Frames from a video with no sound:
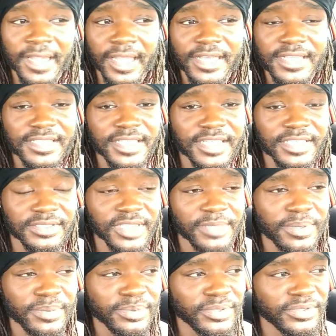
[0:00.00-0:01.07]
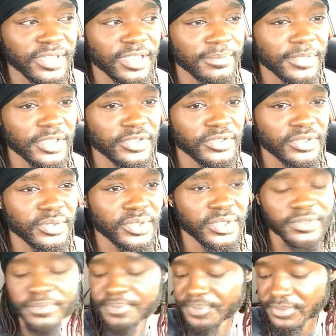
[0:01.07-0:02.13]
Like I said, you let people do them and you do
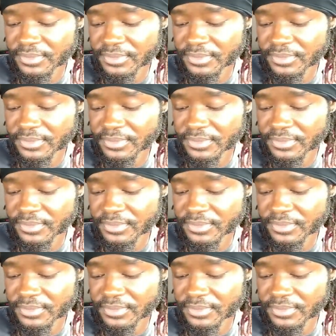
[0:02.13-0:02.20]
you.